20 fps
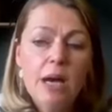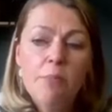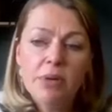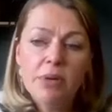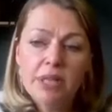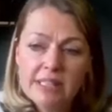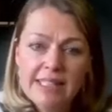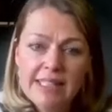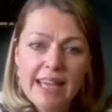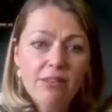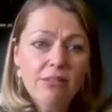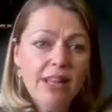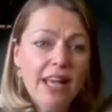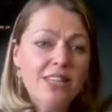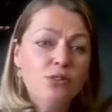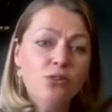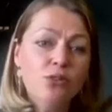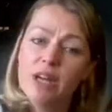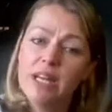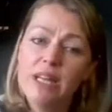But as Daryl
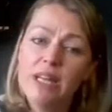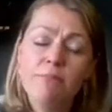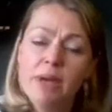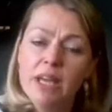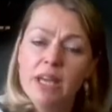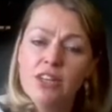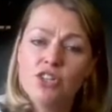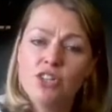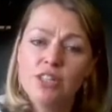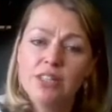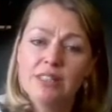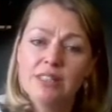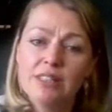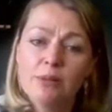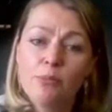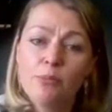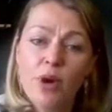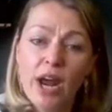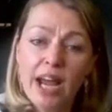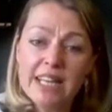has already mentioned,
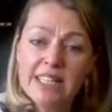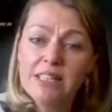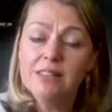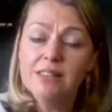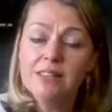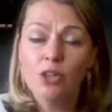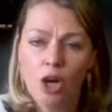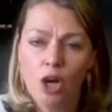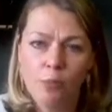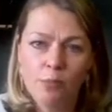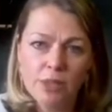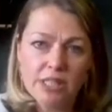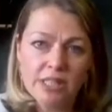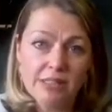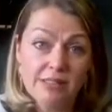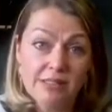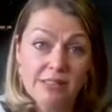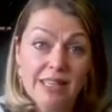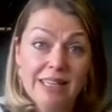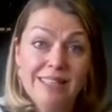practical competence